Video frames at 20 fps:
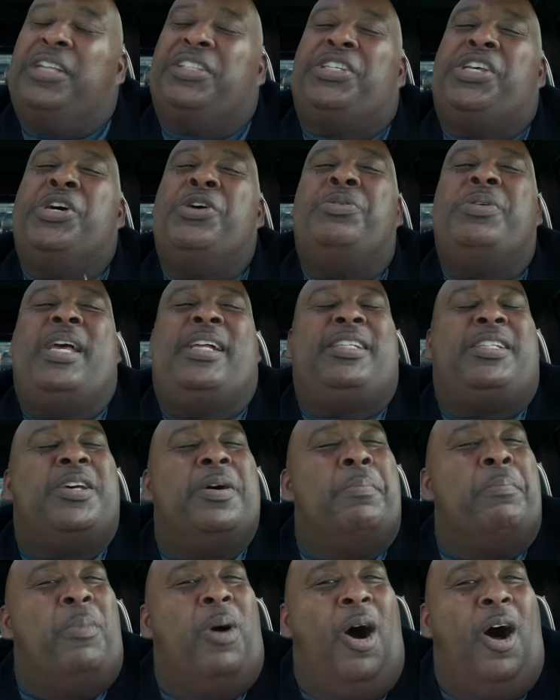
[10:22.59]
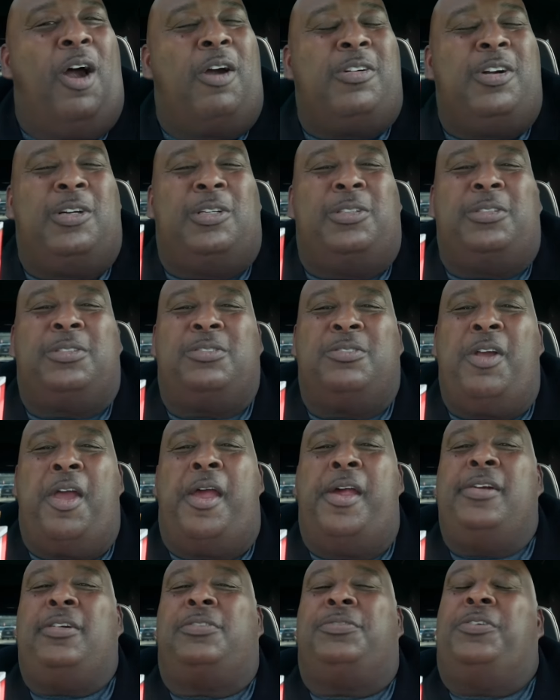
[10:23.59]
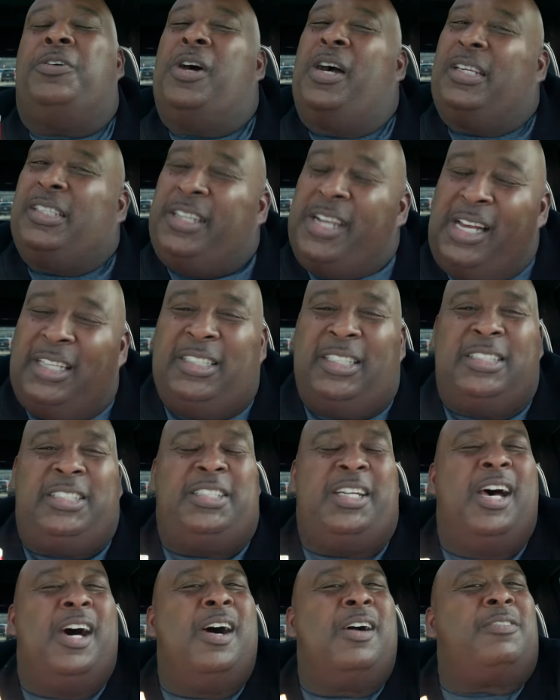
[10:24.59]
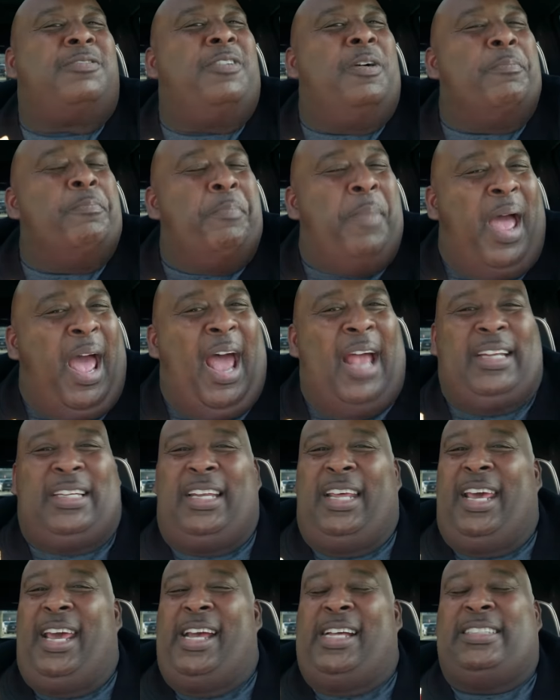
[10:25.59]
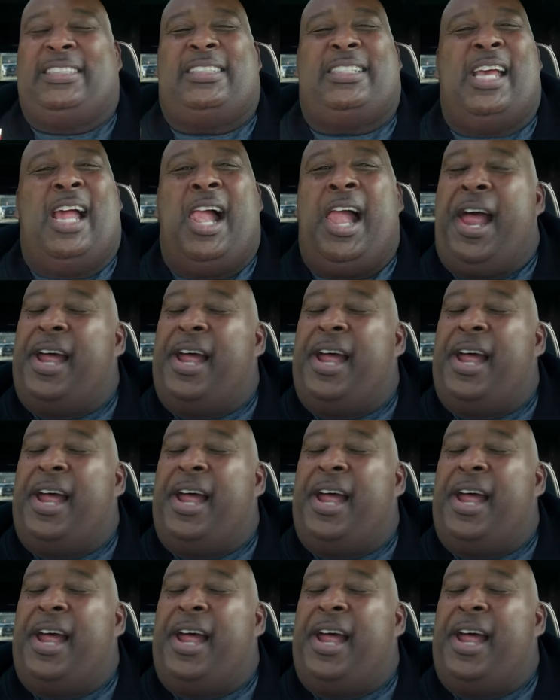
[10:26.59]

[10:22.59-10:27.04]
Tune in tomorrow for another Chug from Badlands.